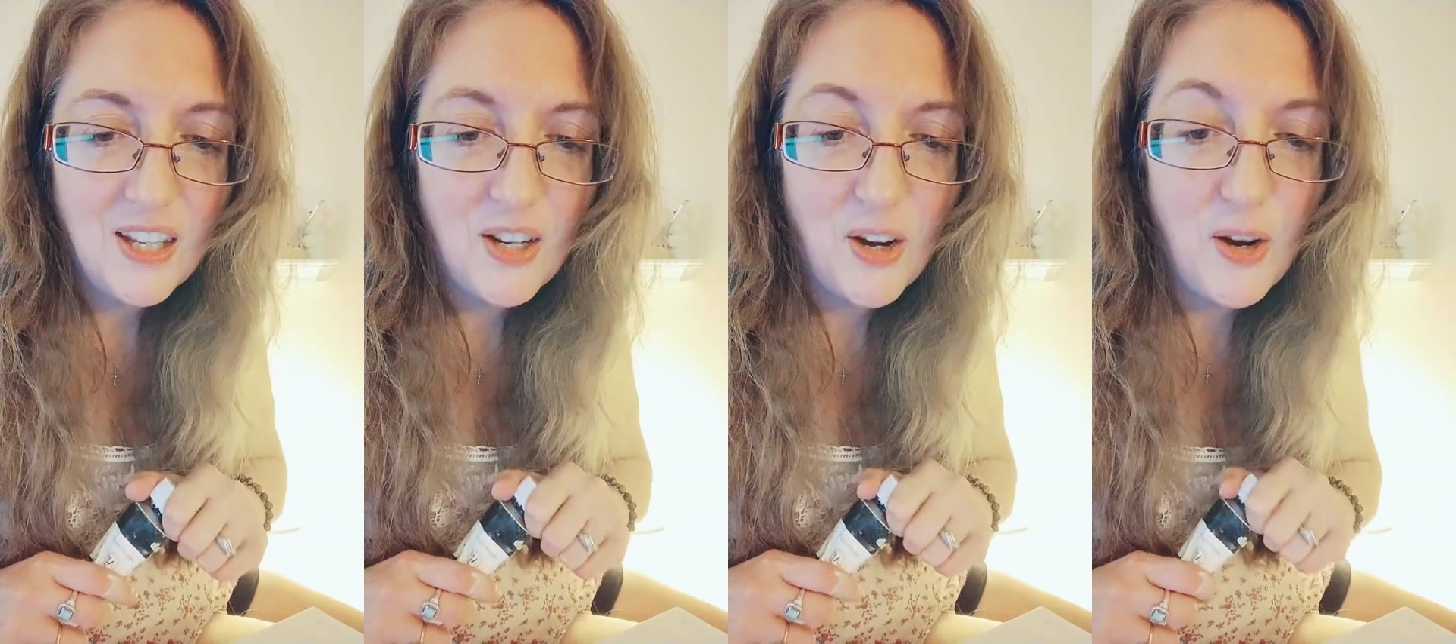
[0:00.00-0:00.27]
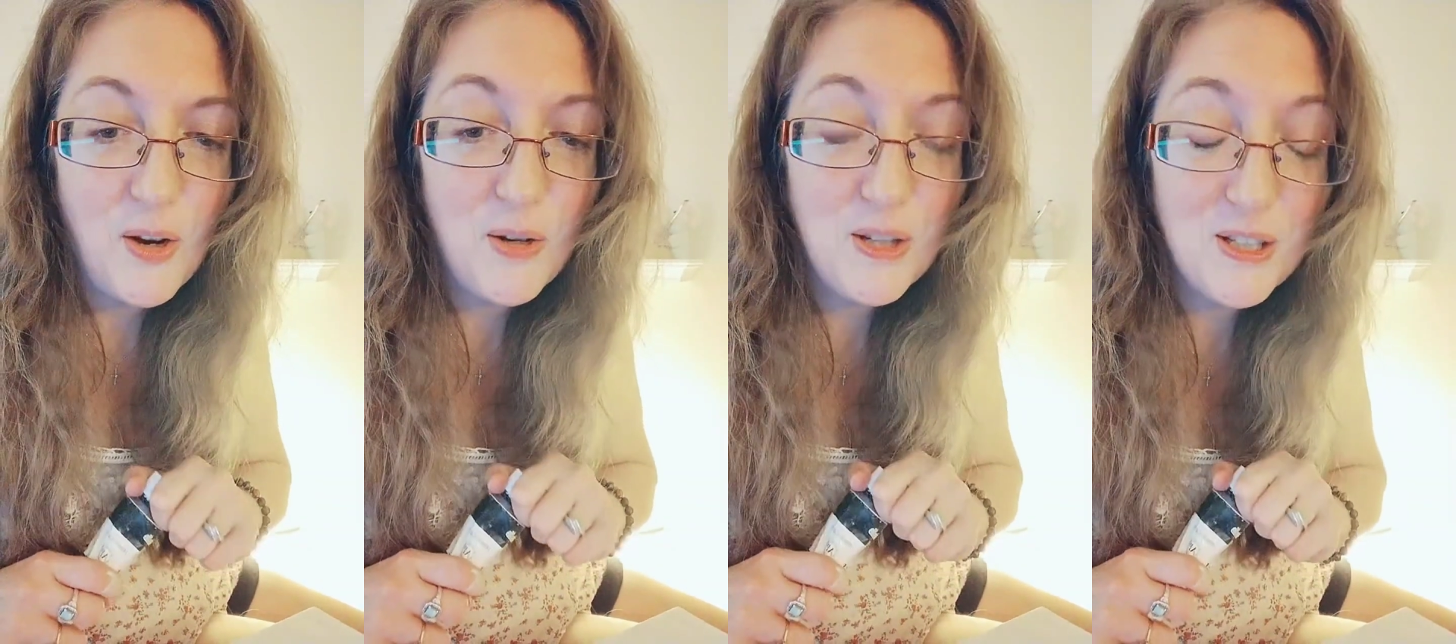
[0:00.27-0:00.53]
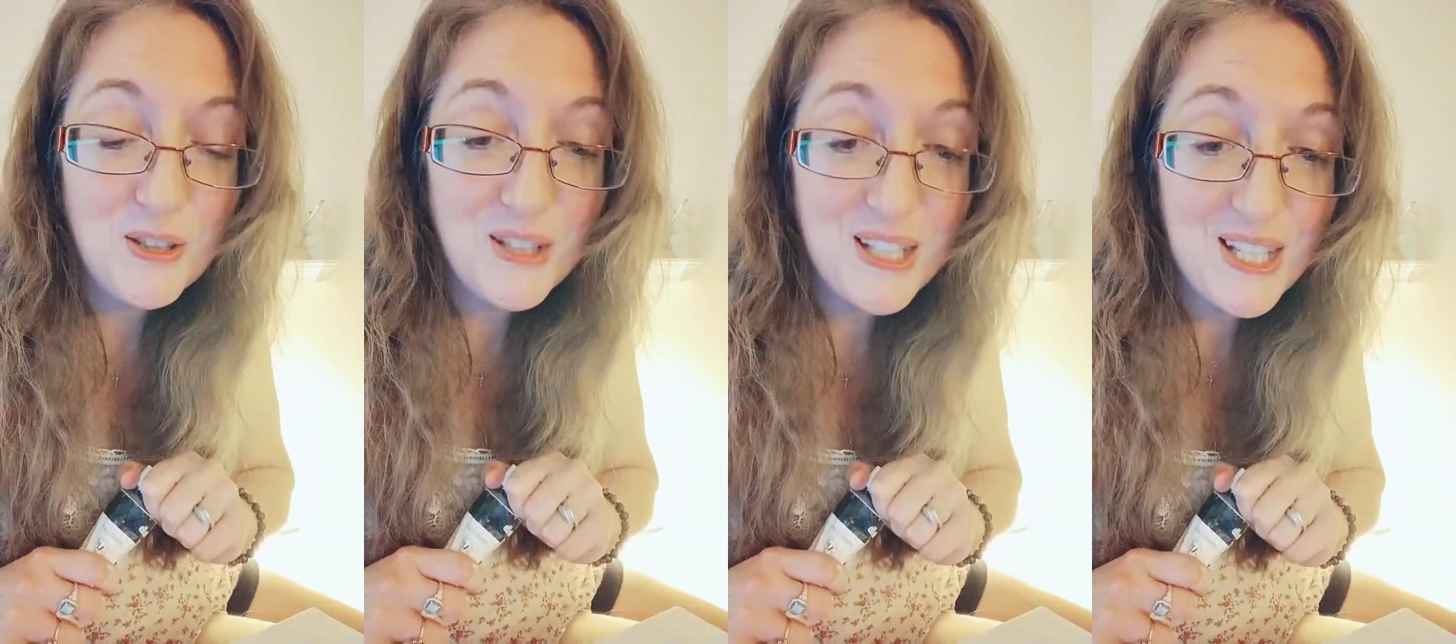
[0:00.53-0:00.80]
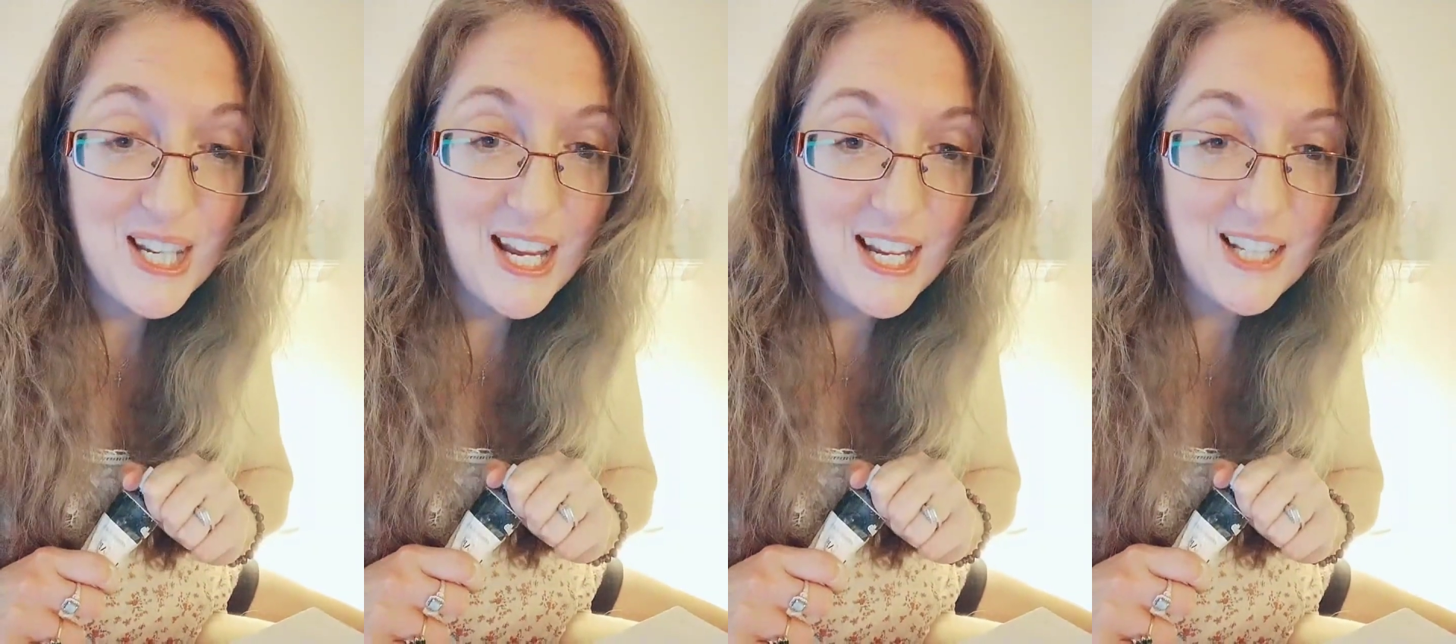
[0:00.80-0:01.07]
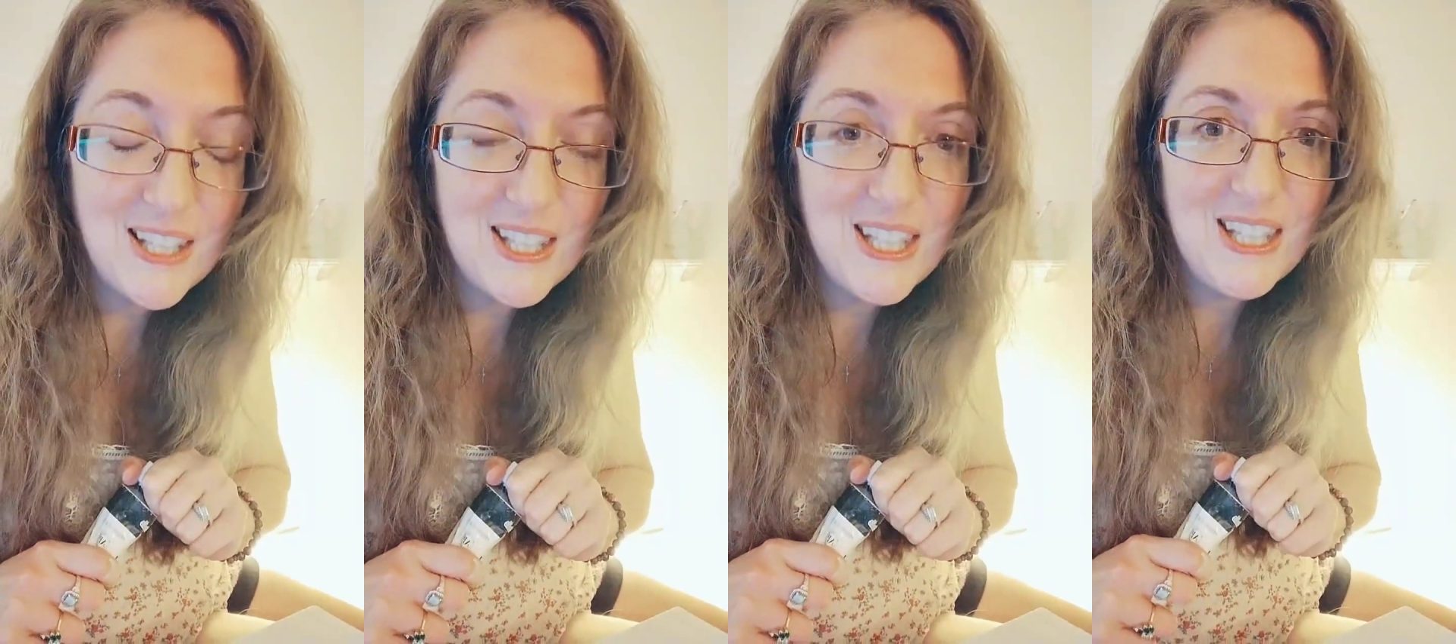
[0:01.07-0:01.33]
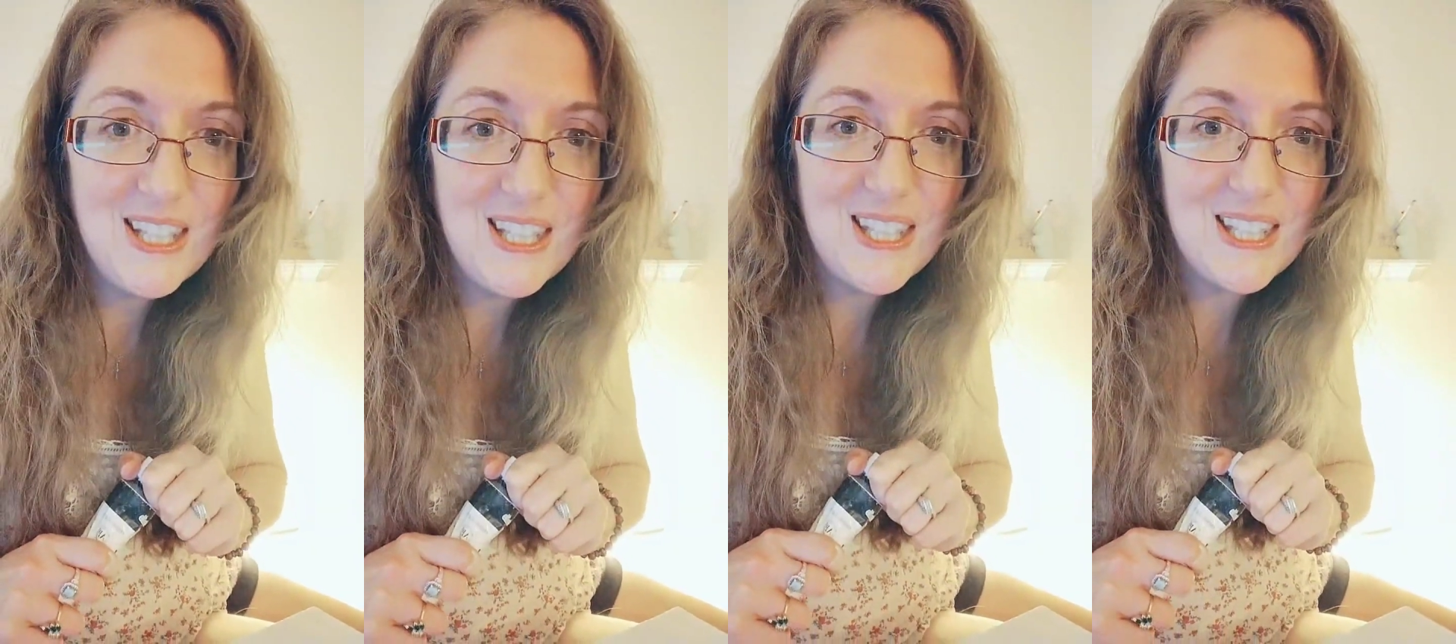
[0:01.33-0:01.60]
Oh, you're in
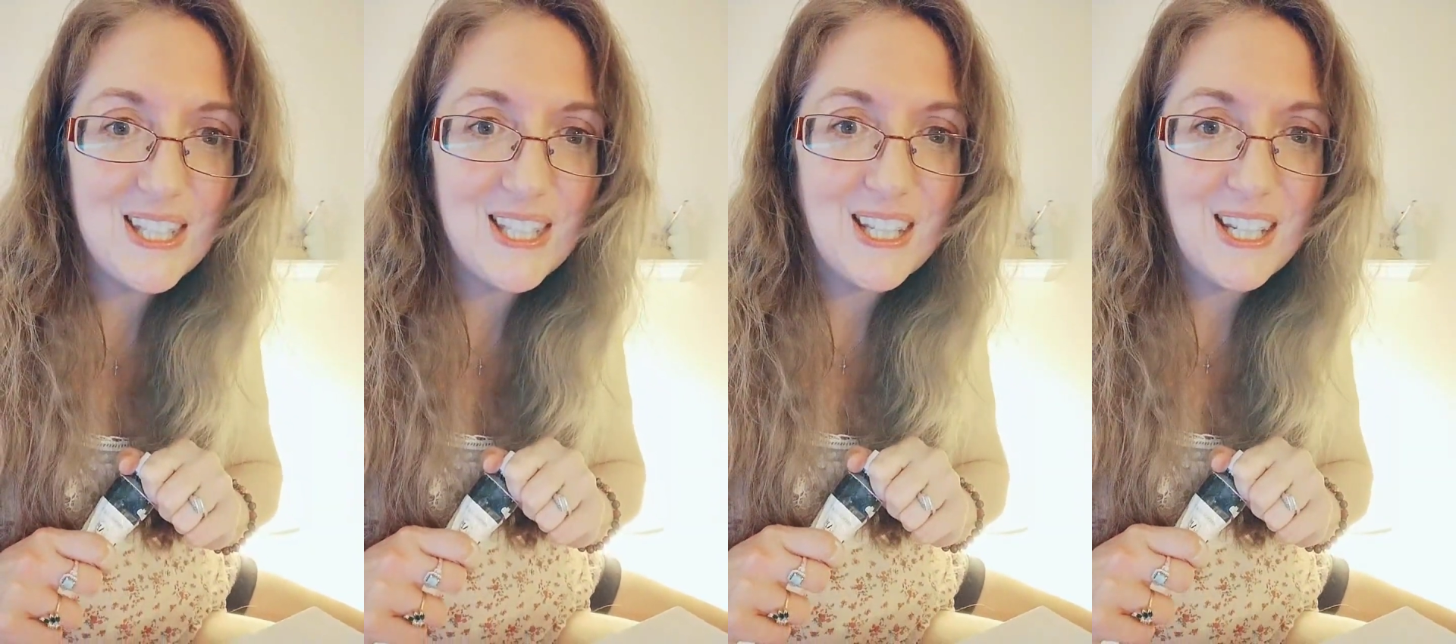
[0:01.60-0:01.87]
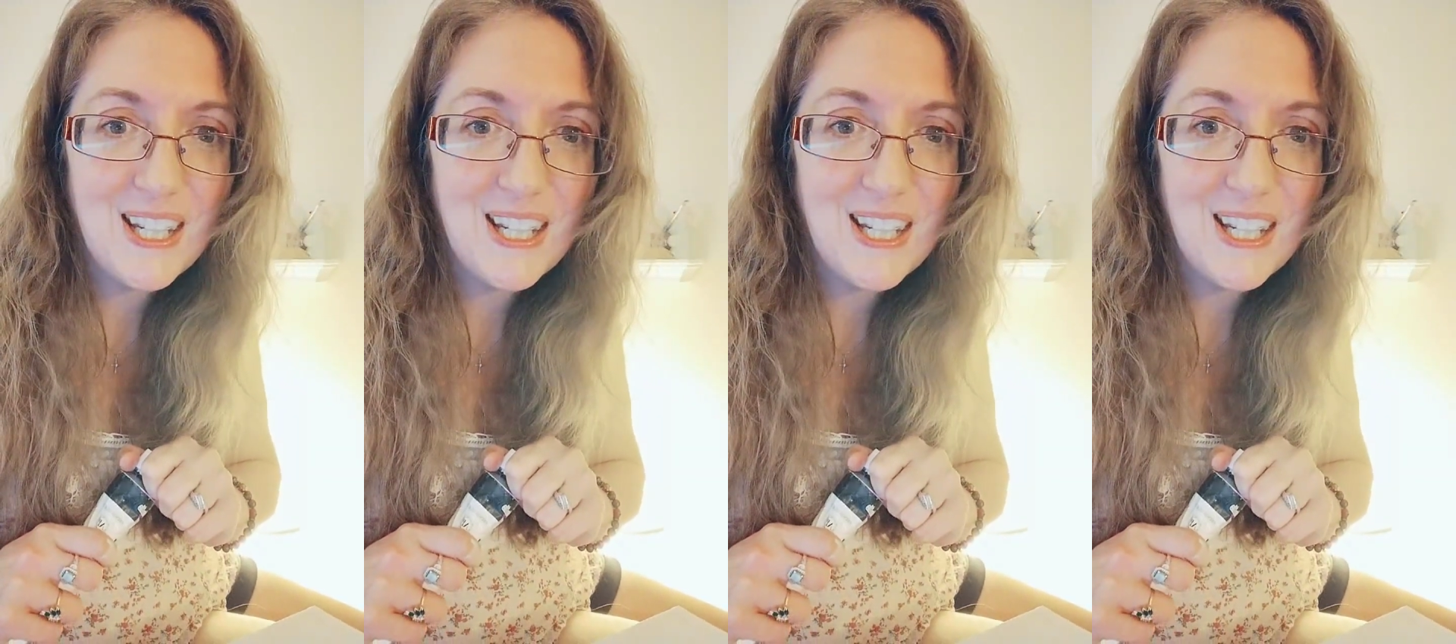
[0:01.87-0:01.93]
Texas.